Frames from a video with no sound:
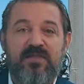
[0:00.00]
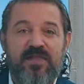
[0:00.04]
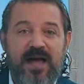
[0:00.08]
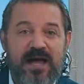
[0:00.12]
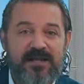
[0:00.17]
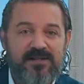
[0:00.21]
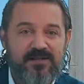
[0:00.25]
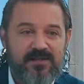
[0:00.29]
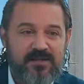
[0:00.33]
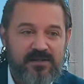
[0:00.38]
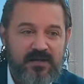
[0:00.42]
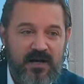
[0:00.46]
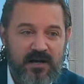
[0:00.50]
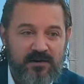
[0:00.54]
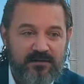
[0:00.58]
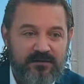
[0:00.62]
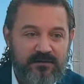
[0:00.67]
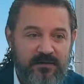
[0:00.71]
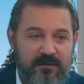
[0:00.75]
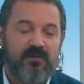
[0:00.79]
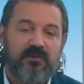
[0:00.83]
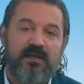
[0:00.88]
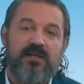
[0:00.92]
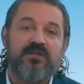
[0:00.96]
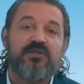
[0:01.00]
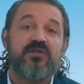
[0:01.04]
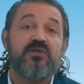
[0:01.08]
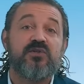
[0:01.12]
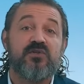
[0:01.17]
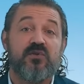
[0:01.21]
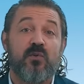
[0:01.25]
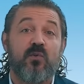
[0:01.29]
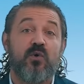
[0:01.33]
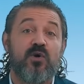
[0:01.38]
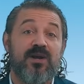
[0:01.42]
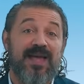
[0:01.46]
That stuff, let's
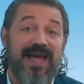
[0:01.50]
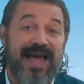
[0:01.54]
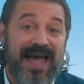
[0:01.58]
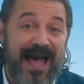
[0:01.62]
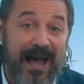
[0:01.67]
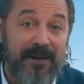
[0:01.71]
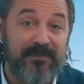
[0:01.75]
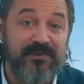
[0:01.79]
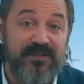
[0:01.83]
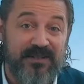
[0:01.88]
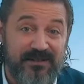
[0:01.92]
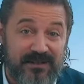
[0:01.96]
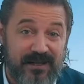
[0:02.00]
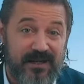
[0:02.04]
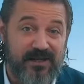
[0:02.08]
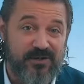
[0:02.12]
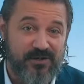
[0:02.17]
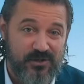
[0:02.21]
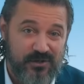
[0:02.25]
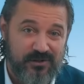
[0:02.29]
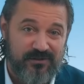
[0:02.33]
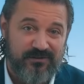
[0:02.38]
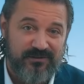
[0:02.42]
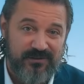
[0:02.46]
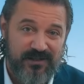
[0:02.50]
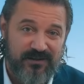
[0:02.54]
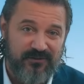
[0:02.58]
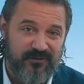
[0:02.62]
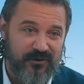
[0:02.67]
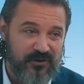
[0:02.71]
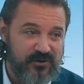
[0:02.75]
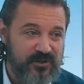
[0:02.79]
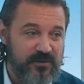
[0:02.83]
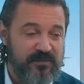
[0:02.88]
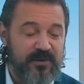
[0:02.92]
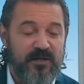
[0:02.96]
use the word abdication, even
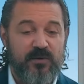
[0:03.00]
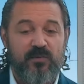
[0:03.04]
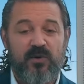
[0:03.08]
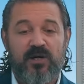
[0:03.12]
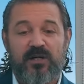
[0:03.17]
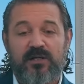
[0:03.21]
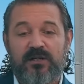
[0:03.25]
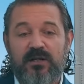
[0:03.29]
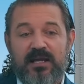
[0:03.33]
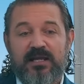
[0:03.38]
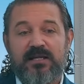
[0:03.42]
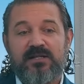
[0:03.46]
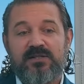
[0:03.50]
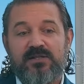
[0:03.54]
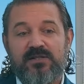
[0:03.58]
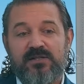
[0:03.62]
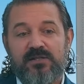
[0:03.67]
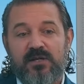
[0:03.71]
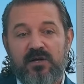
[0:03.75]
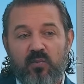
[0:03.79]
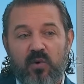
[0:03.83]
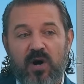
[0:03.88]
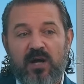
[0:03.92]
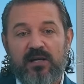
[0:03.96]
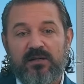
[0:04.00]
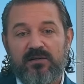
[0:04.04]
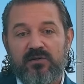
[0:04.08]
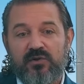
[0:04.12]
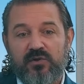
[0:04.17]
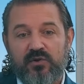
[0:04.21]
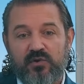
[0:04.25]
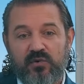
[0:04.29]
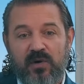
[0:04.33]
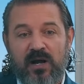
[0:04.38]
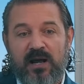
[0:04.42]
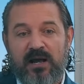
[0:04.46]
though it's a big one, is
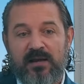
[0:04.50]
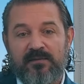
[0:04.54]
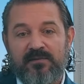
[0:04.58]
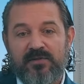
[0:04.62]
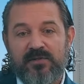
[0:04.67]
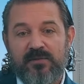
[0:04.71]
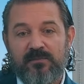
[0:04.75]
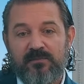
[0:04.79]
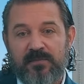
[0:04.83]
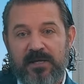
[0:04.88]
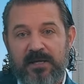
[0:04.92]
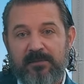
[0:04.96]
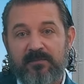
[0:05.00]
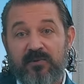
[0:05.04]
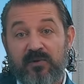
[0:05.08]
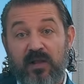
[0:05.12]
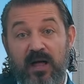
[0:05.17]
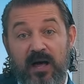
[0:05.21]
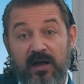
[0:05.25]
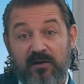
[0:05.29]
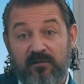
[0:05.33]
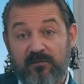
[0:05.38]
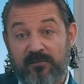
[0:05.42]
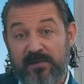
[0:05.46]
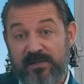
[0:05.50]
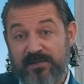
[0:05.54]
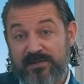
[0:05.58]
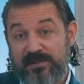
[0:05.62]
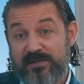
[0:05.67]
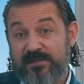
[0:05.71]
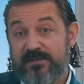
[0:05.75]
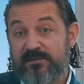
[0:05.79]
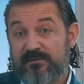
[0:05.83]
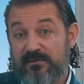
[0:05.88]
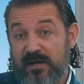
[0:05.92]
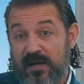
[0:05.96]
what drives people out of
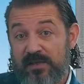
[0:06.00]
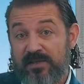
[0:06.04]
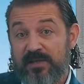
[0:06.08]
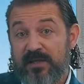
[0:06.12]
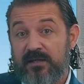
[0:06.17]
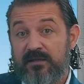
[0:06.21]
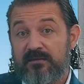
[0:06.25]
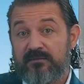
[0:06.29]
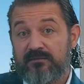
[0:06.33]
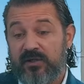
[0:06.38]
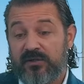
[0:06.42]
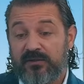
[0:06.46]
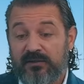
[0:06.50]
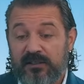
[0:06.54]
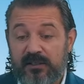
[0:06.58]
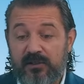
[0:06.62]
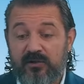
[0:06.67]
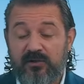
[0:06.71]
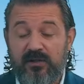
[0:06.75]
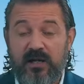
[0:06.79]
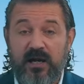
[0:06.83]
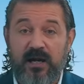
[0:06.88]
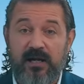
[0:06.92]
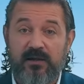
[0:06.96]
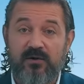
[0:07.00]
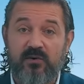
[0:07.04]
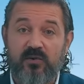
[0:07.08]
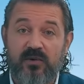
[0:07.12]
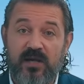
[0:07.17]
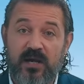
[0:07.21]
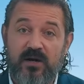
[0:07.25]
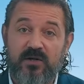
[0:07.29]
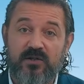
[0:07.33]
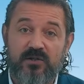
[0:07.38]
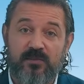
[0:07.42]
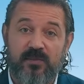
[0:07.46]
business, I think. The little guy who
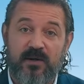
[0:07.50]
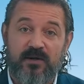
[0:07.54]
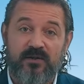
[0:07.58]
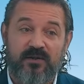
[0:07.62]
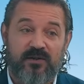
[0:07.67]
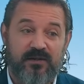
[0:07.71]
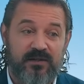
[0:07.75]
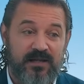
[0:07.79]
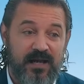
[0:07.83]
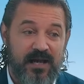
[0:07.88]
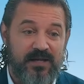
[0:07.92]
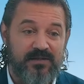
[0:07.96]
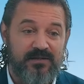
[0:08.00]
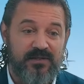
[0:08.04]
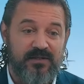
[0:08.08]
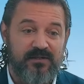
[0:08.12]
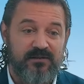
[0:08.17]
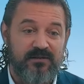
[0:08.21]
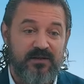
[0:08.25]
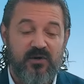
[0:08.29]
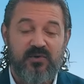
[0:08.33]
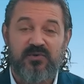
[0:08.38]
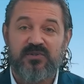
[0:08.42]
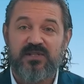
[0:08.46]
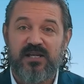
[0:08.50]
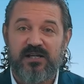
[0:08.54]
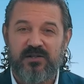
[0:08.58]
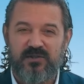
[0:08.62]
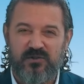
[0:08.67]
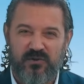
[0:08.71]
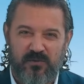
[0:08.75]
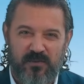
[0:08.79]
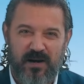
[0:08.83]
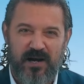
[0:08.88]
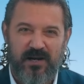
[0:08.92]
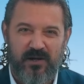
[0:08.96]
cares about the guest and goes the
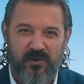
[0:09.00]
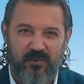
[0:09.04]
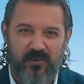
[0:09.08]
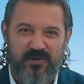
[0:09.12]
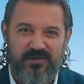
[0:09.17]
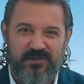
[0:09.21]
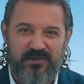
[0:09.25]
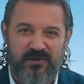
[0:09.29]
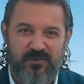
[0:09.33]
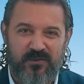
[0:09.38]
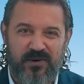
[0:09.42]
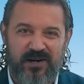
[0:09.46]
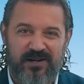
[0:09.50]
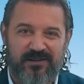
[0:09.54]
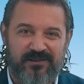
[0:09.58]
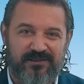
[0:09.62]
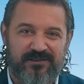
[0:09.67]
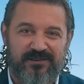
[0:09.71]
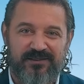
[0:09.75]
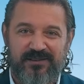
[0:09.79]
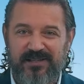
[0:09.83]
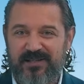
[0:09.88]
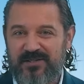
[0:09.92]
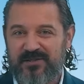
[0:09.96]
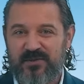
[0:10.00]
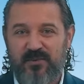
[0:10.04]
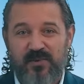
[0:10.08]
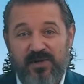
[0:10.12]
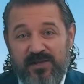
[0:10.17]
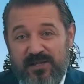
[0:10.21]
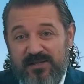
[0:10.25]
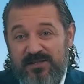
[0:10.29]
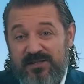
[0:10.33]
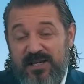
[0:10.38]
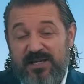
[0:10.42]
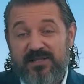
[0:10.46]
extra mile once in a while is the
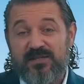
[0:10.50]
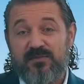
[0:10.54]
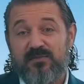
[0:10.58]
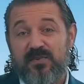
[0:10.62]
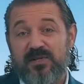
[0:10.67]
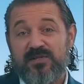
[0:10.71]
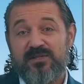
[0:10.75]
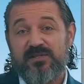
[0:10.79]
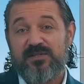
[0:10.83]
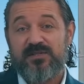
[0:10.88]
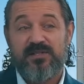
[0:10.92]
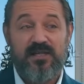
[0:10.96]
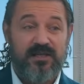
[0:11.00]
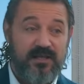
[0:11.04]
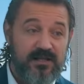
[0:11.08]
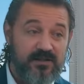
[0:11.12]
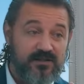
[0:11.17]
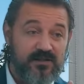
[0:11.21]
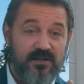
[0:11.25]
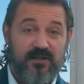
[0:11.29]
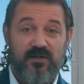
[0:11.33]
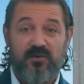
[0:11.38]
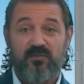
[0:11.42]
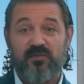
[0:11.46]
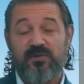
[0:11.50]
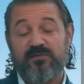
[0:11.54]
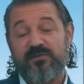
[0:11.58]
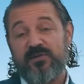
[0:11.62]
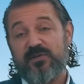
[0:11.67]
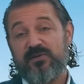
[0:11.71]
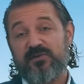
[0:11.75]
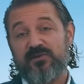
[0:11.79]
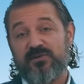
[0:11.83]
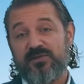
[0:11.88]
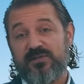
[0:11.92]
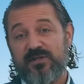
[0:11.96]
one that stays in business, that gets the good
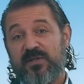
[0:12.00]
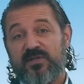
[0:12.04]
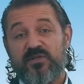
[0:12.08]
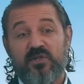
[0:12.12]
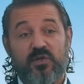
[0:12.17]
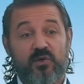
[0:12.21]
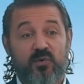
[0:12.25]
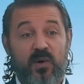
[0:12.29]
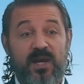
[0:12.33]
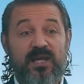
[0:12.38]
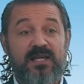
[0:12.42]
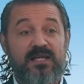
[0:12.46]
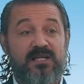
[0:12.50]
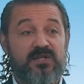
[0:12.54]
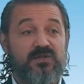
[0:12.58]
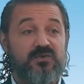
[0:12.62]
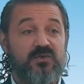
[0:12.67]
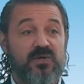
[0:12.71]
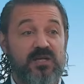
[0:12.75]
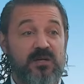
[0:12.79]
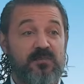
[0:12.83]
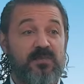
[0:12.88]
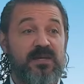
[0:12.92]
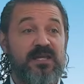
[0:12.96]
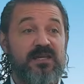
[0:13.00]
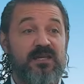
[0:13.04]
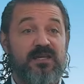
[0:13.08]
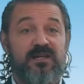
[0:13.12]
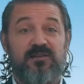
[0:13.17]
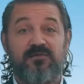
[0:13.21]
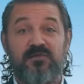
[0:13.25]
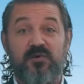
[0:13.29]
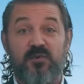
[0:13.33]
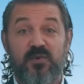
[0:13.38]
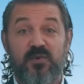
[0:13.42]
reviews. It's a great industry to be in if you